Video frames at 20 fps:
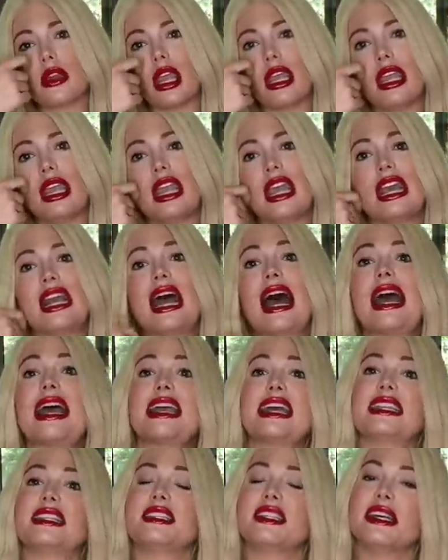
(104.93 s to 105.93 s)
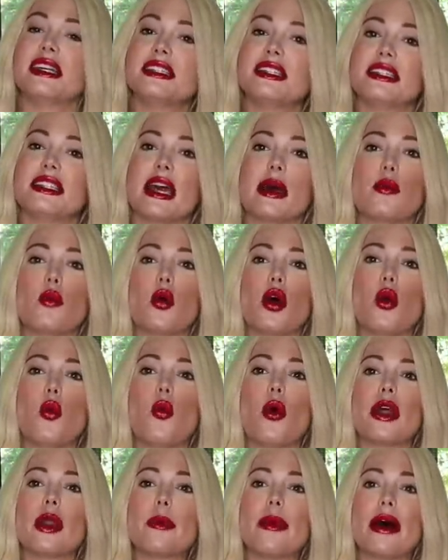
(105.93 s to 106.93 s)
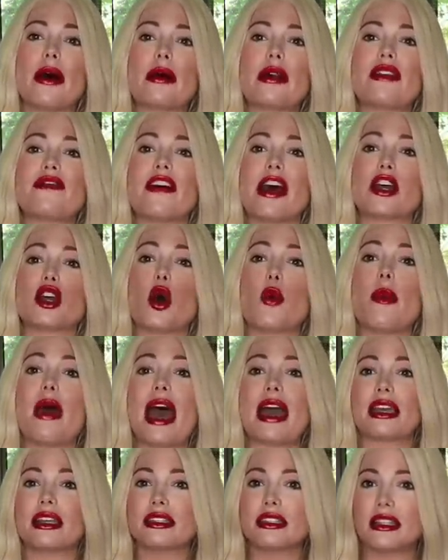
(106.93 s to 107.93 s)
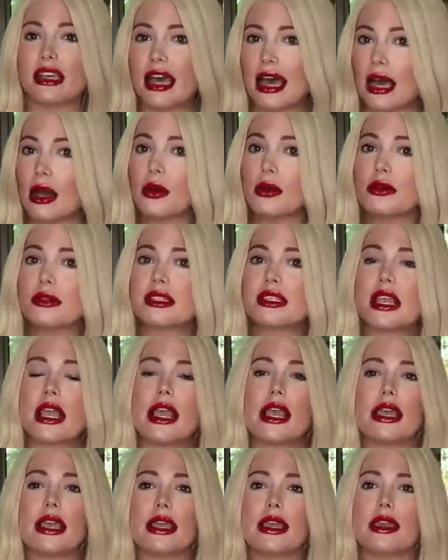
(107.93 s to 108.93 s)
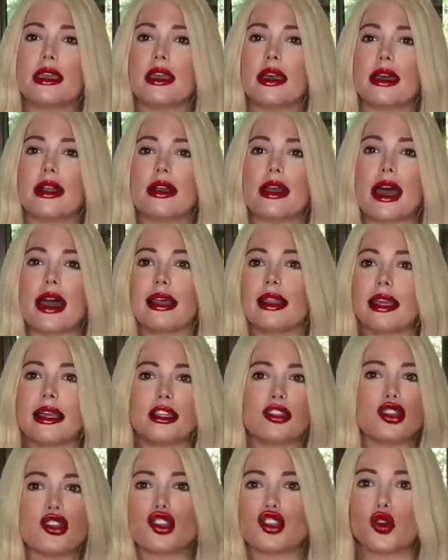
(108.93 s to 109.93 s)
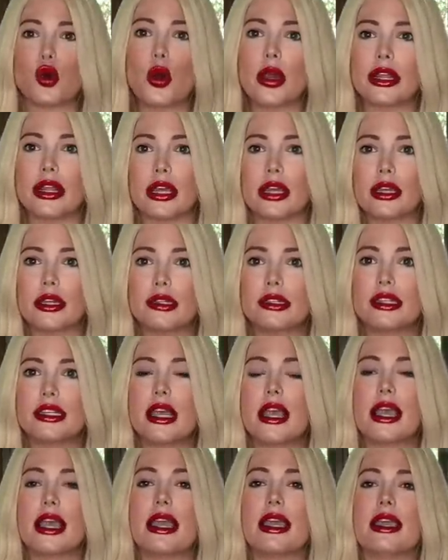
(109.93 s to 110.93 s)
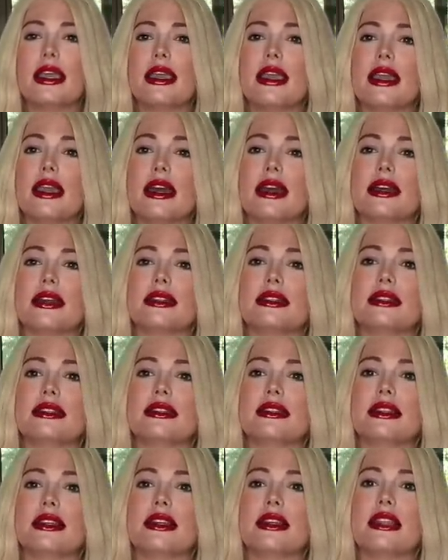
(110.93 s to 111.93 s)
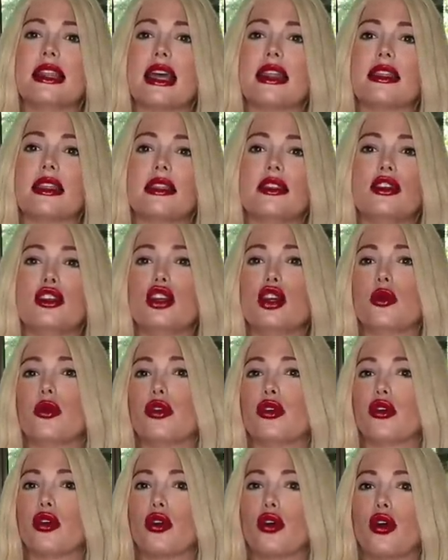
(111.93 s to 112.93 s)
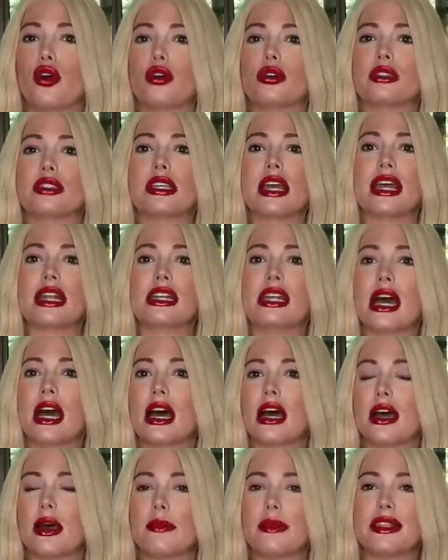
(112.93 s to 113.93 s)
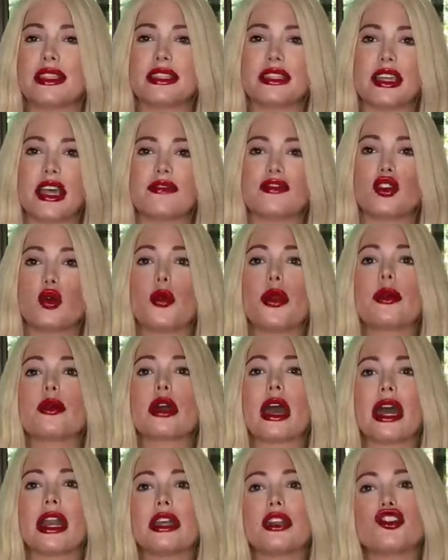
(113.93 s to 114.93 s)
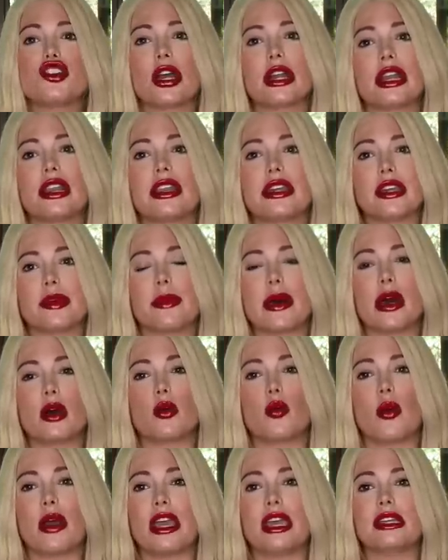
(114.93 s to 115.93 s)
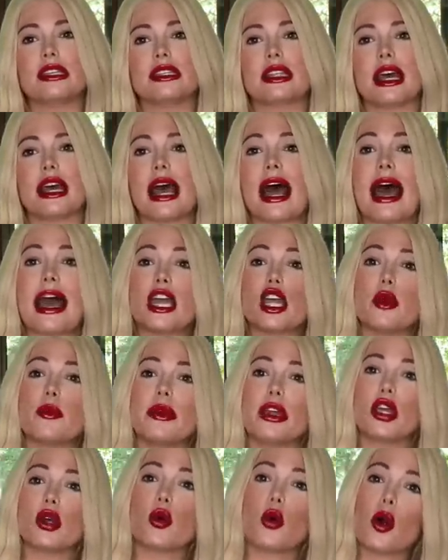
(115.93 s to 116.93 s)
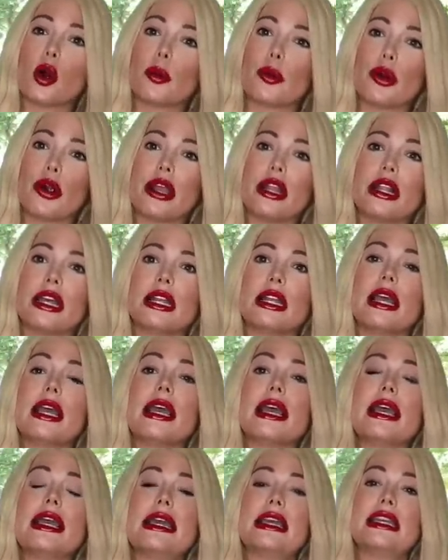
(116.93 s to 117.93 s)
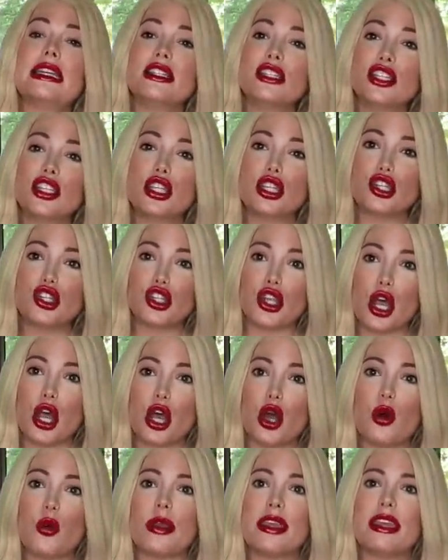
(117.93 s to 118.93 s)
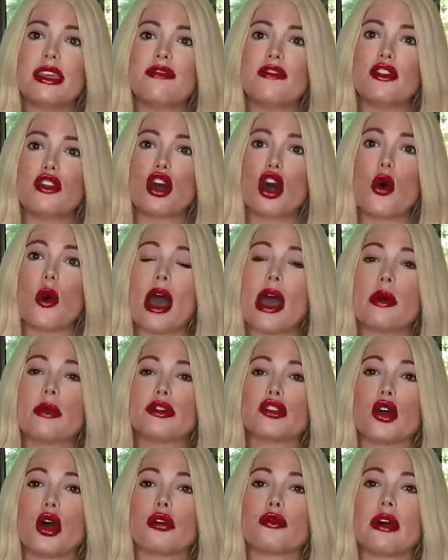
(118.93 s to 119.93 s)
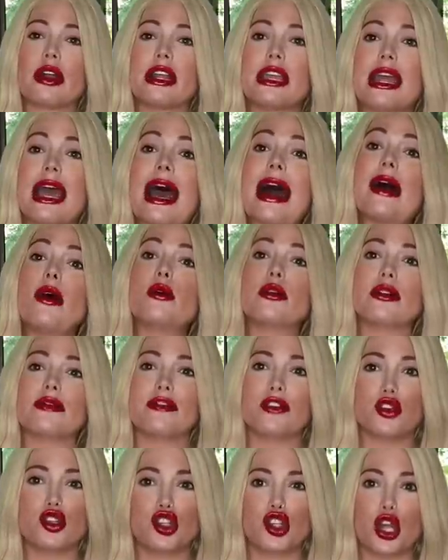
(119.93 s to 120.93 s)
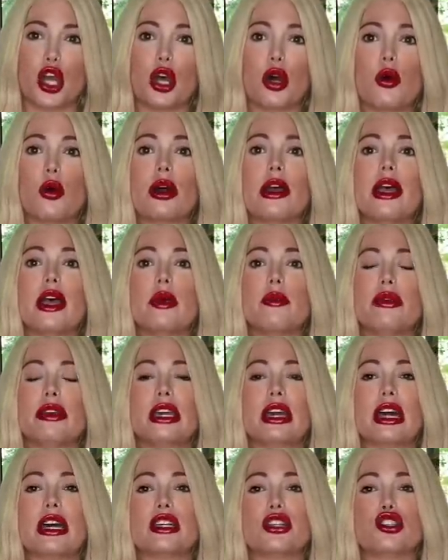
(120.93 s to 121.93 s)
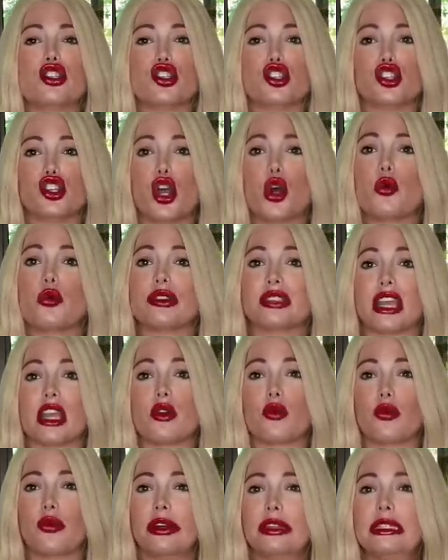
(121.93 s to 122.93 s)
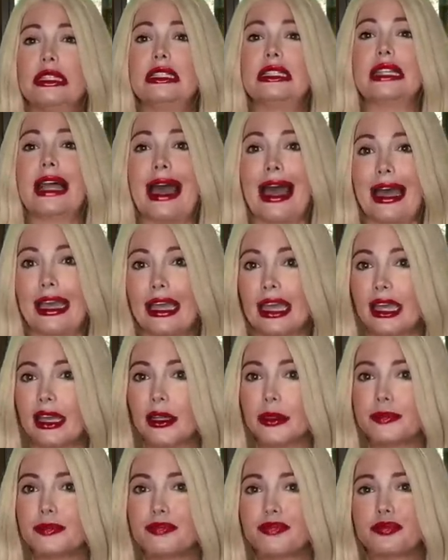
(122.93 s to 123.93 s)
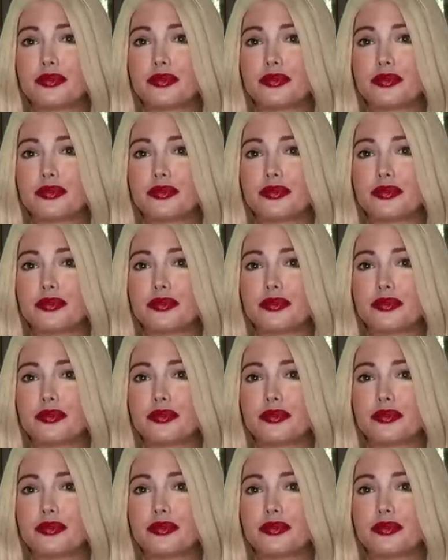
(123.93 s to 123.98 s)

And I had said to them, well, what about if I go back into the house and I like destroyed it? And then, you know, the girls had come and stuff. So we were kind of trying to think about ways that I could be incorporated into the show, even though I was already out of the show because the show was like really lagging.